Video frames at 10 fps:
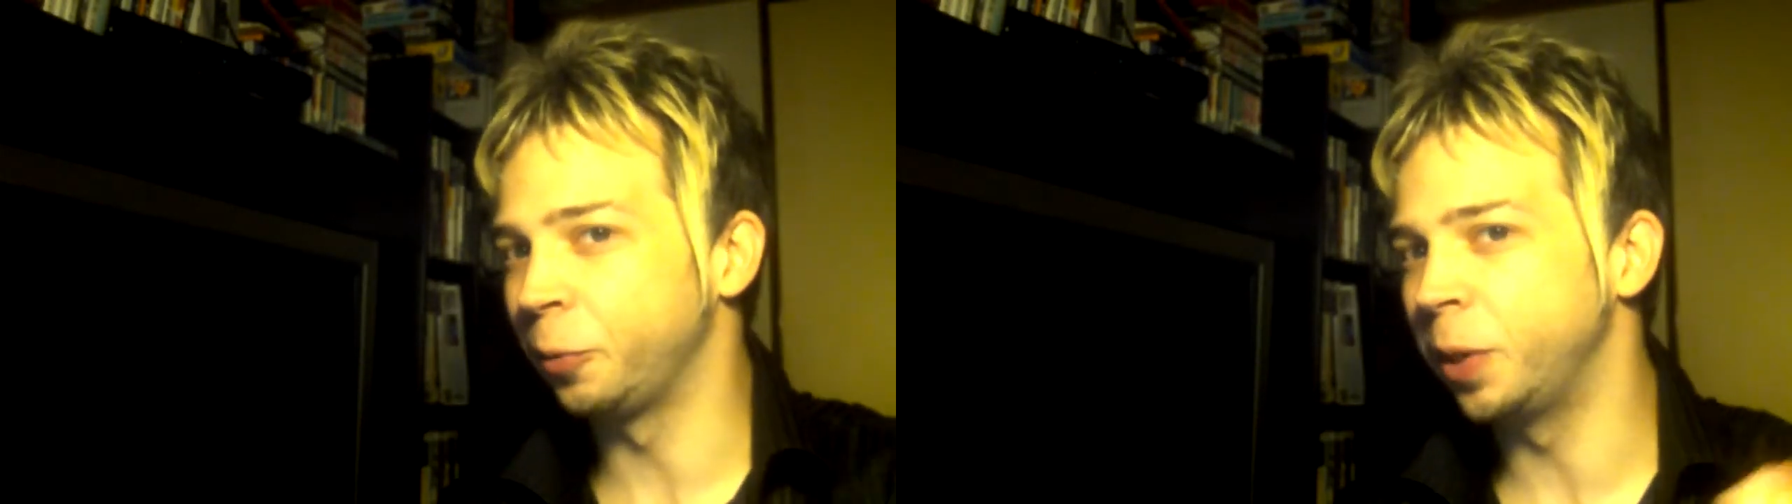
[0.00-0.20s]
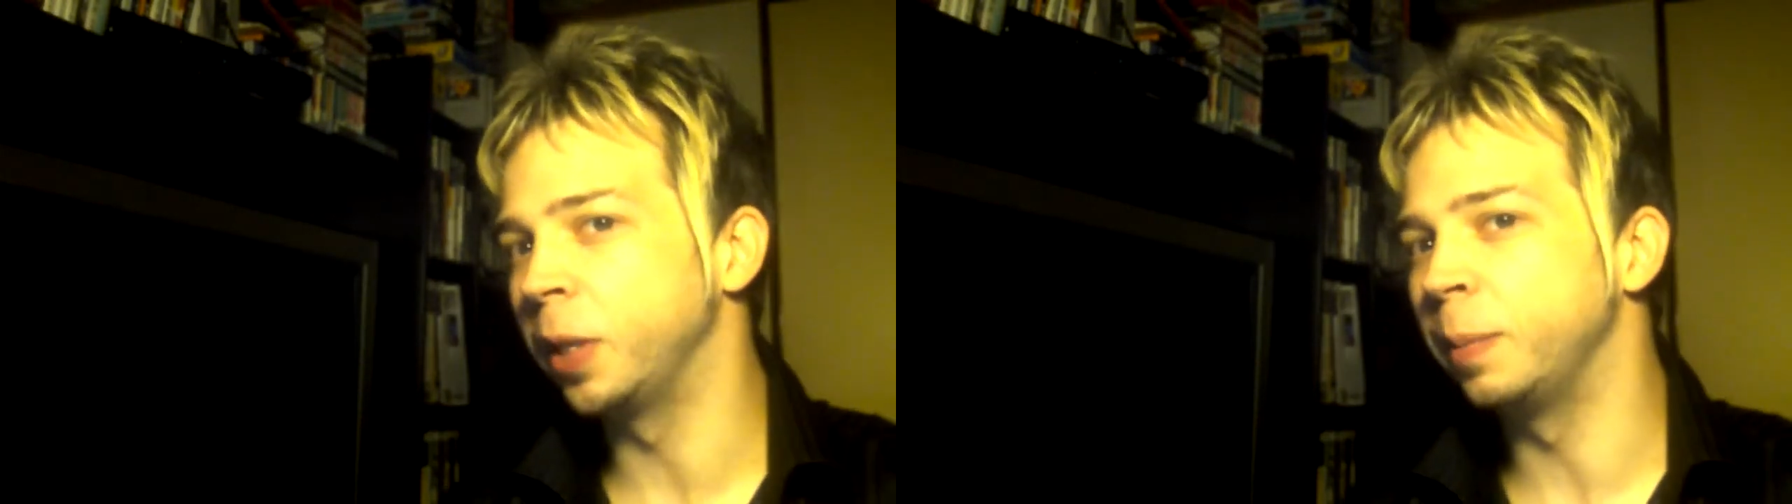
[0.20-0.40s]

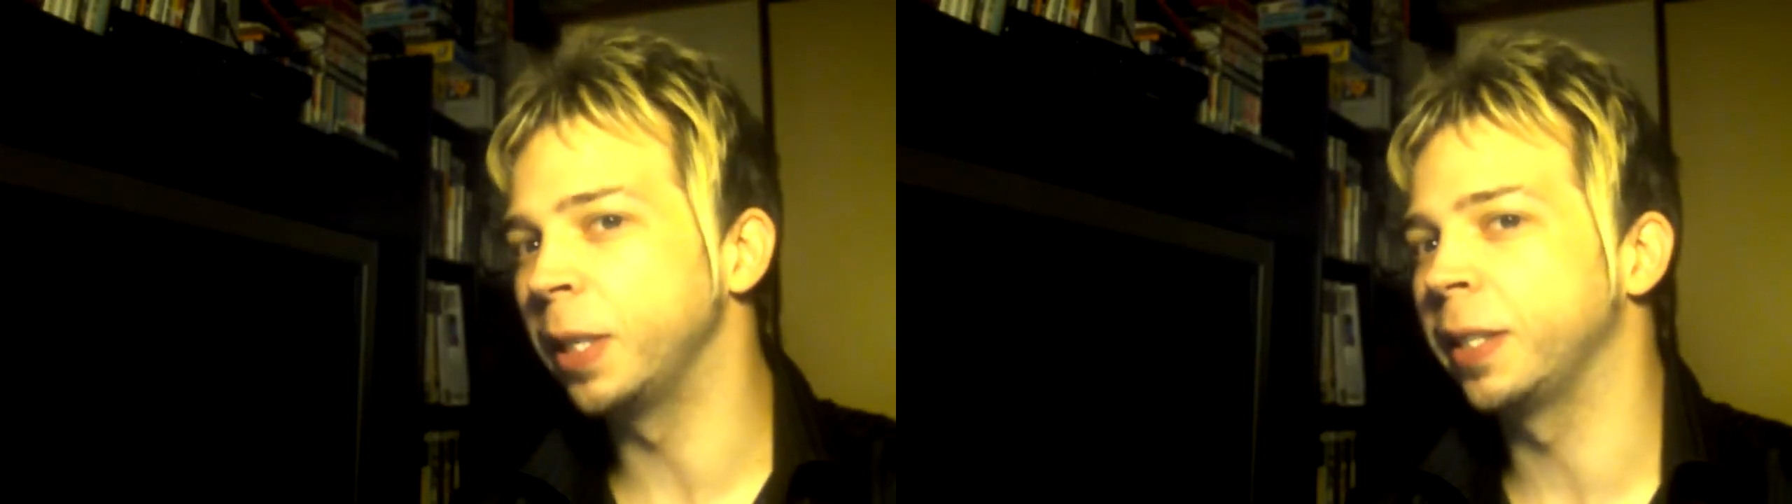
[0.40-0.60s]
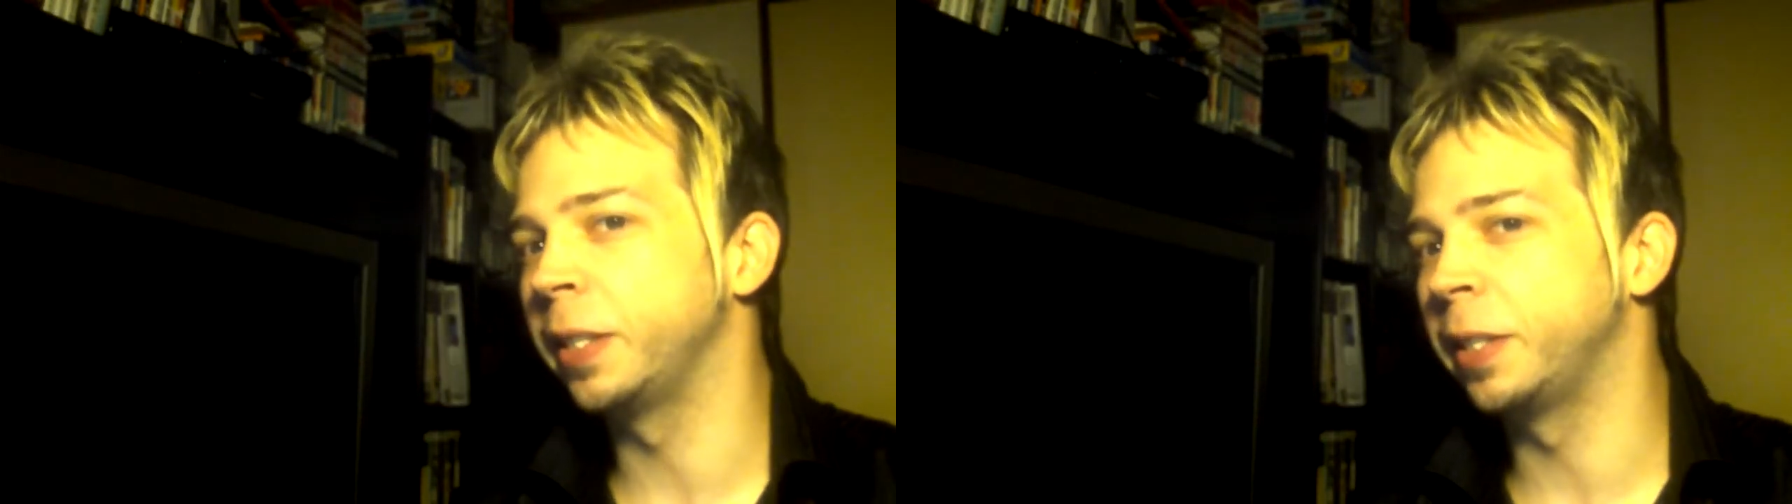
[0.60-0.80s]
really,
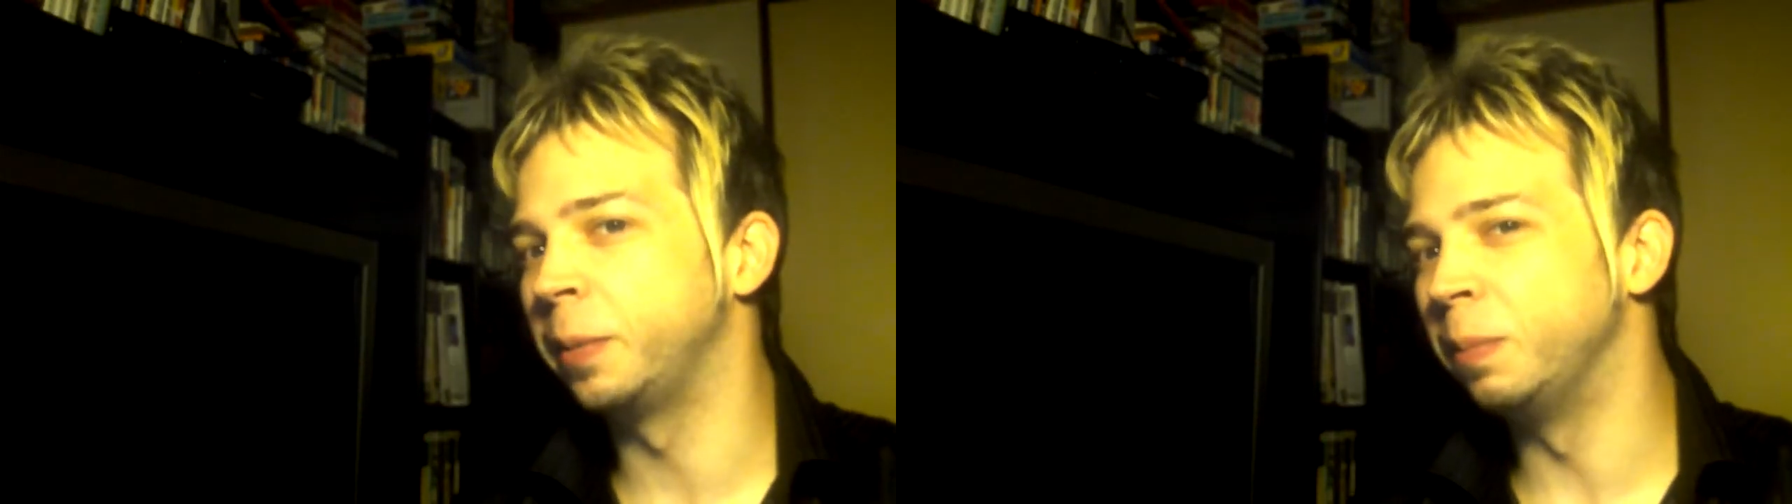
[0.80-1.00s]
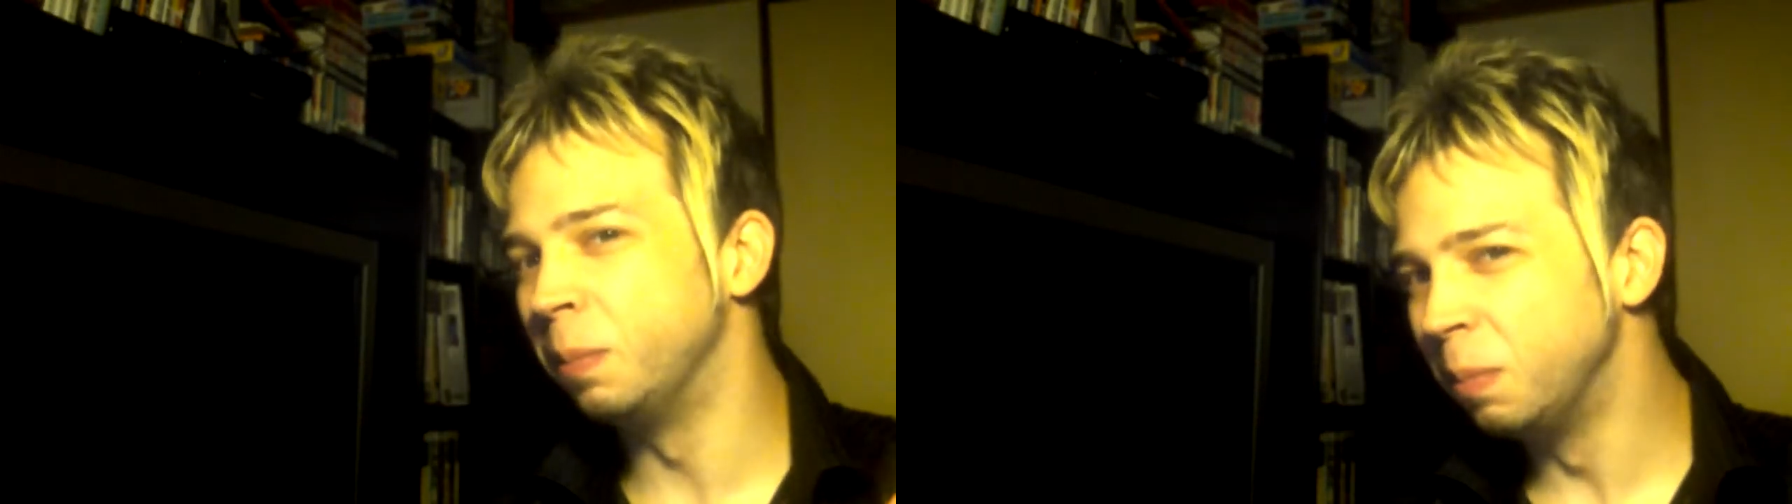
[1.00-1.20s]
because
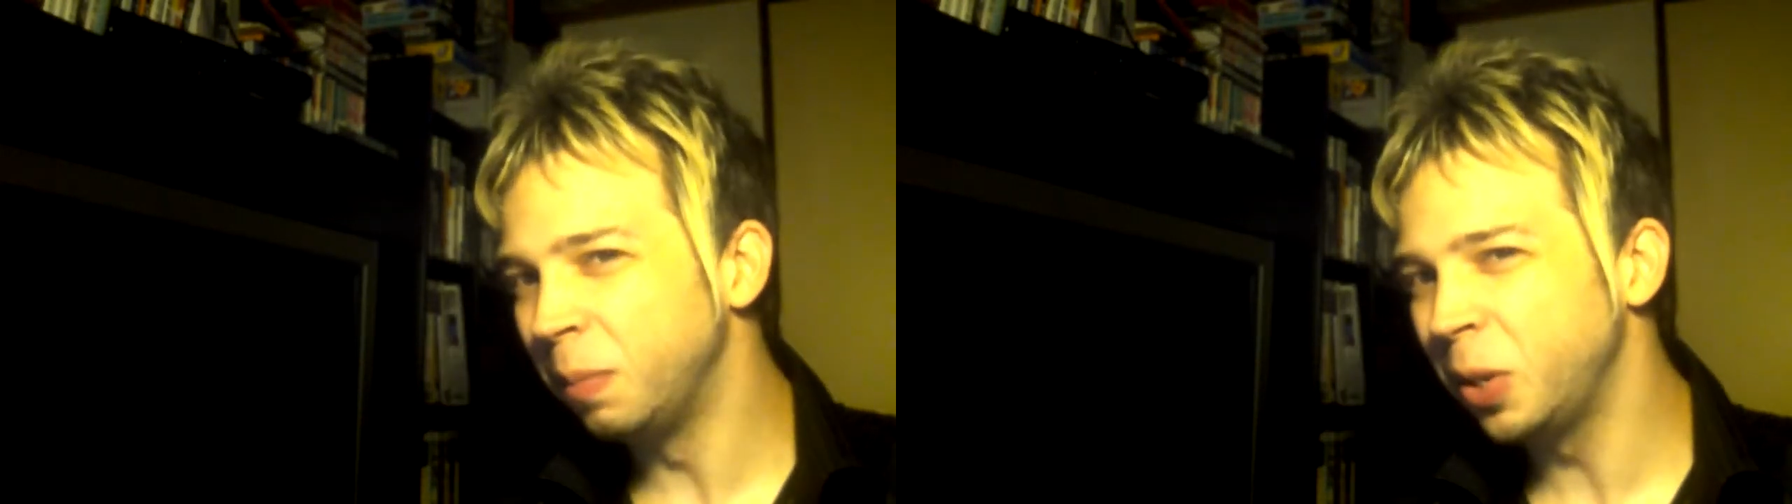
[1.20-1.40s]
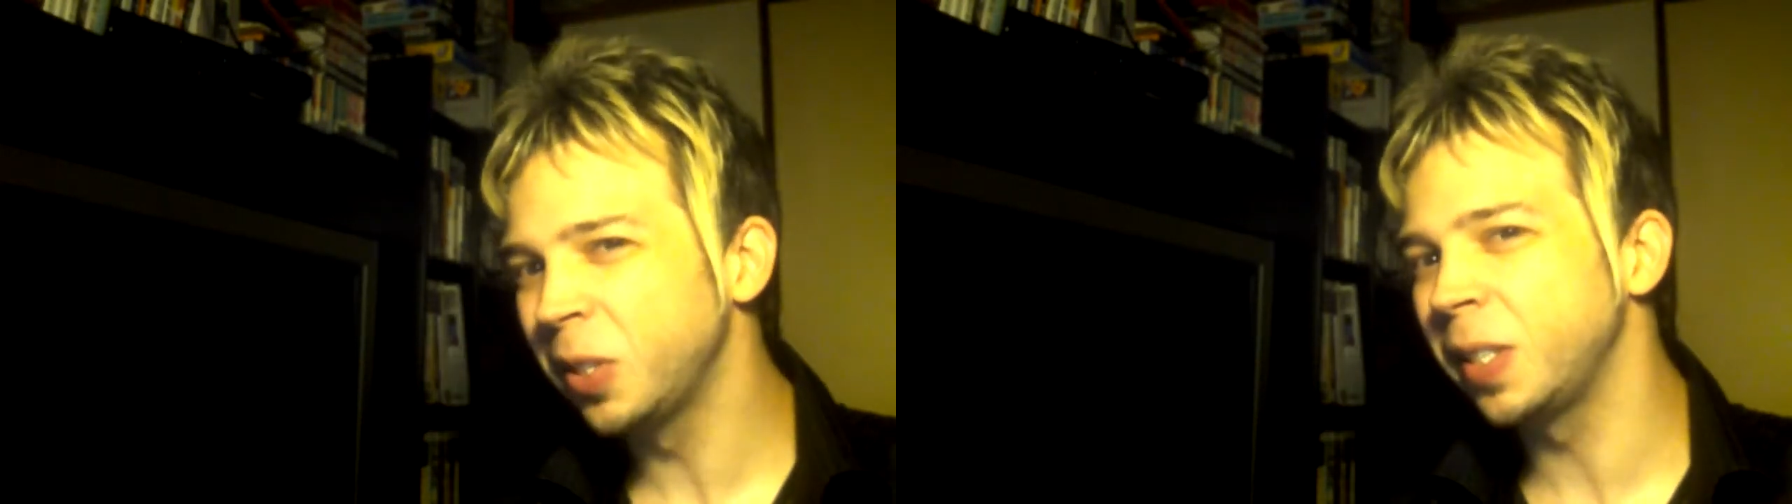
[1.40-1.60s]

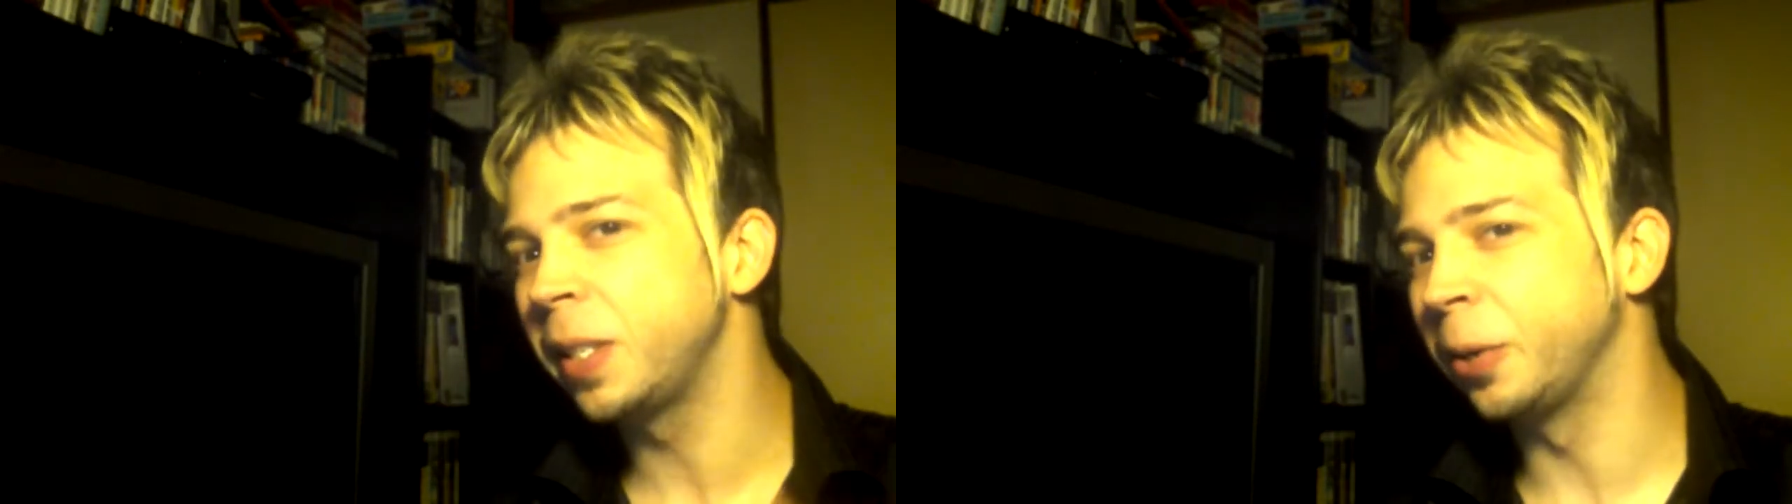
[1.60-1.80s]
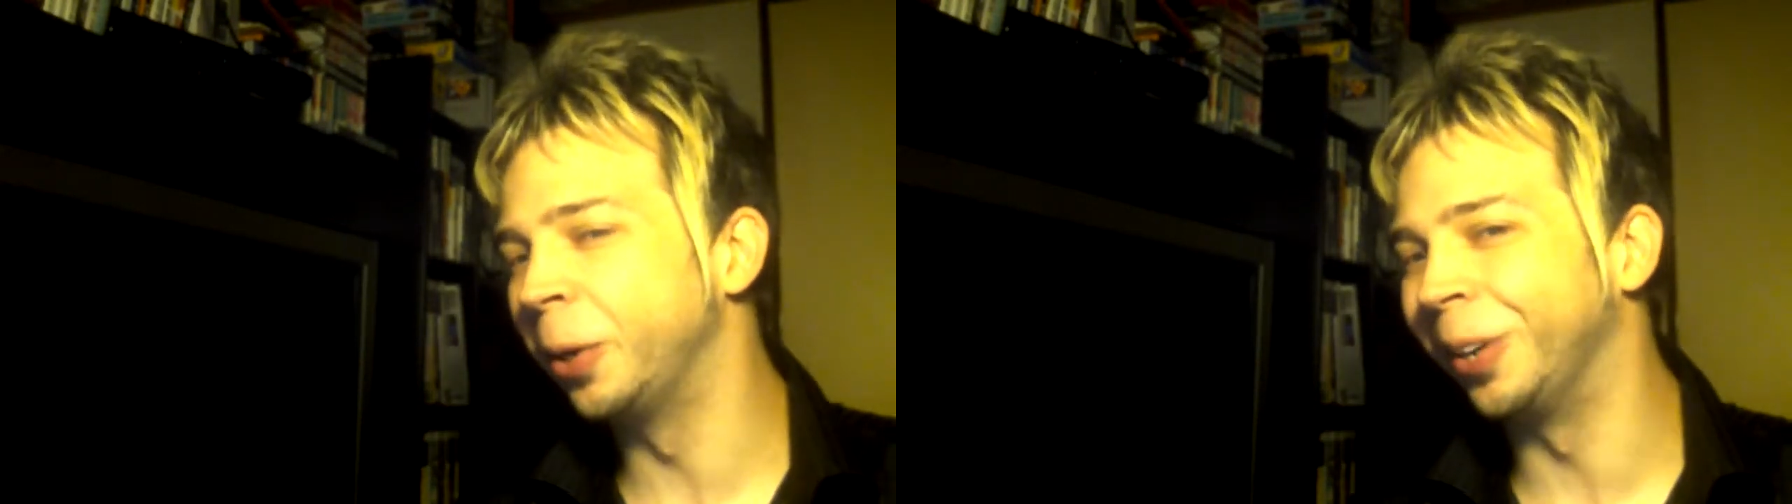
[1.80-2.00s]
mostly they
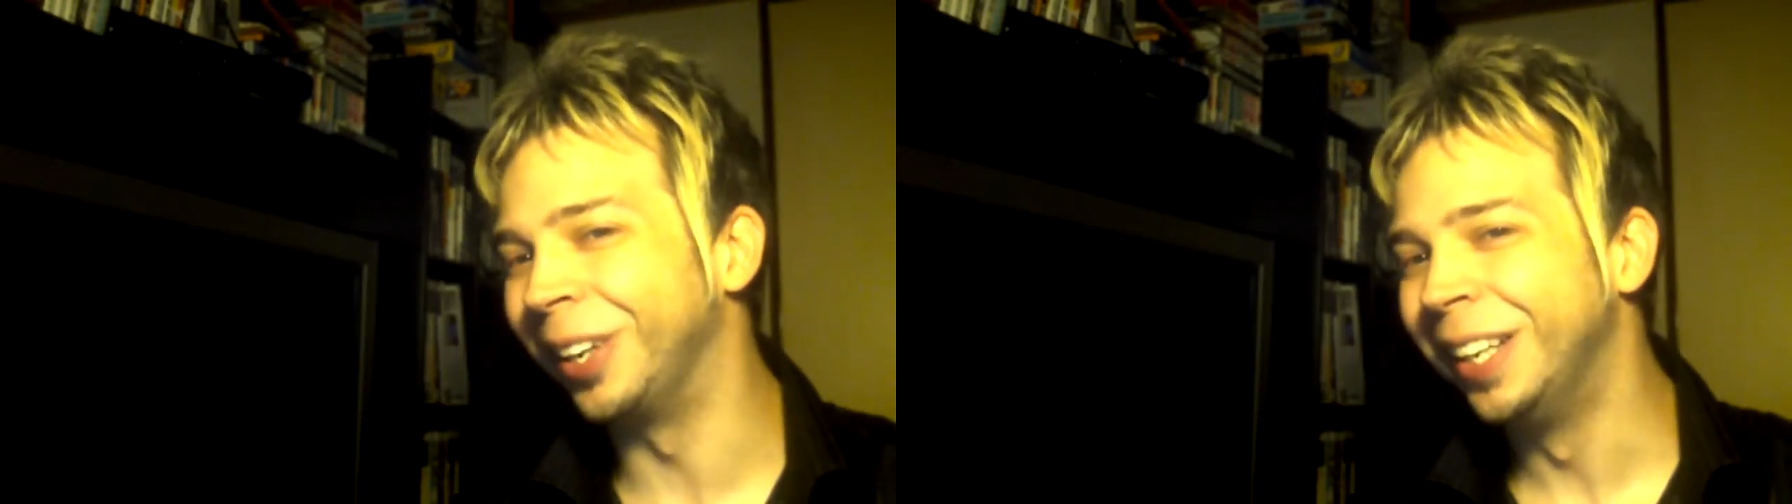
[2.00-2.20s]
were